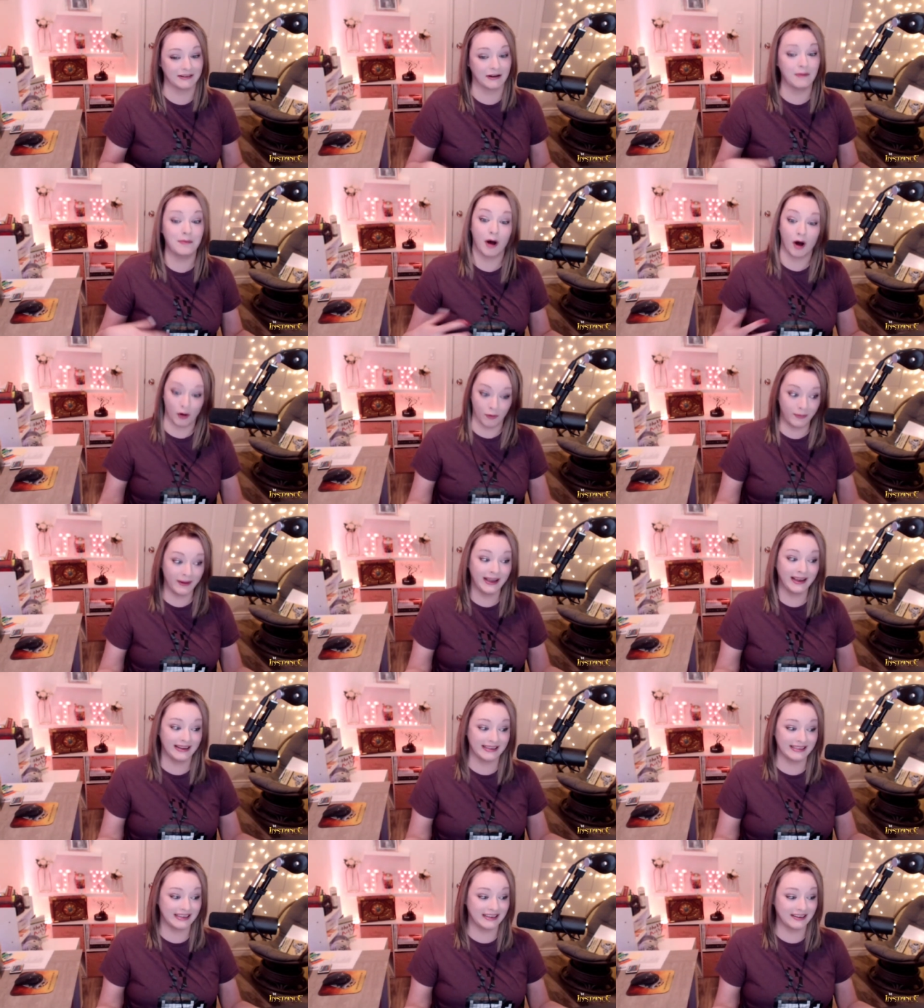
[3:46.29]
so I'm
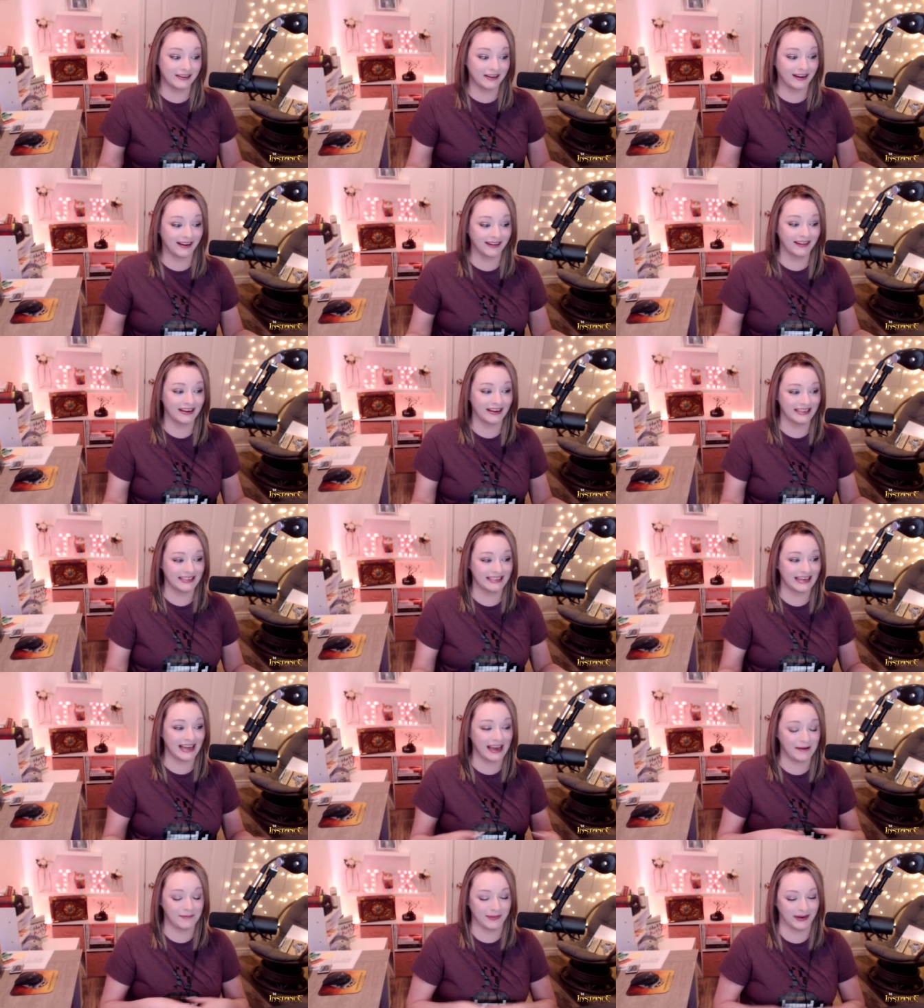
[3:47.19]
hoping it's here on launch
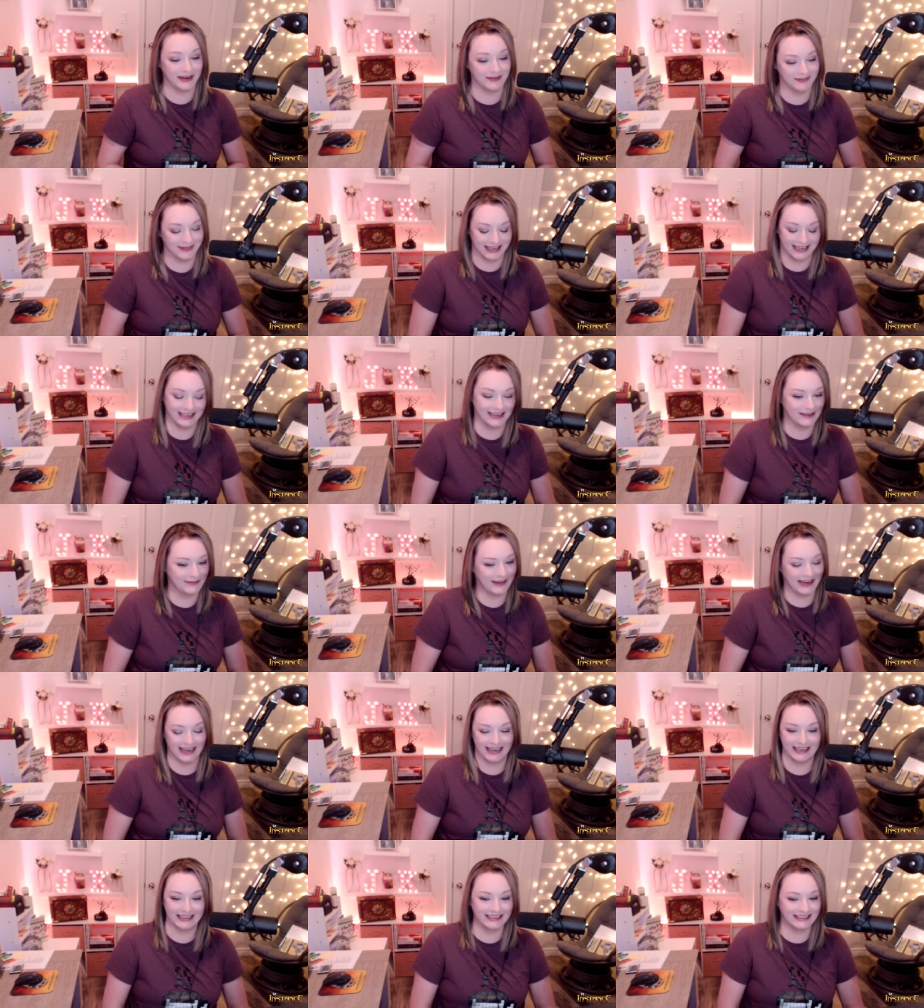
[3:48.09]
day, but it might not
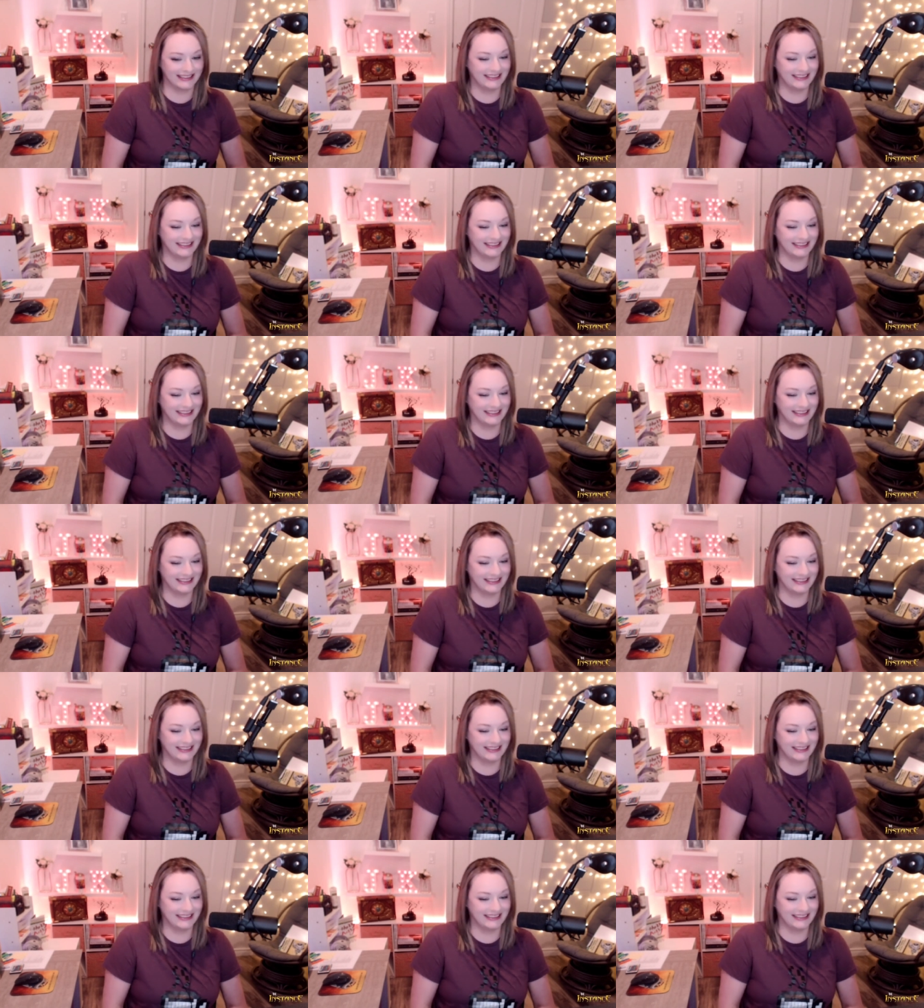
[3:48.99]
make it.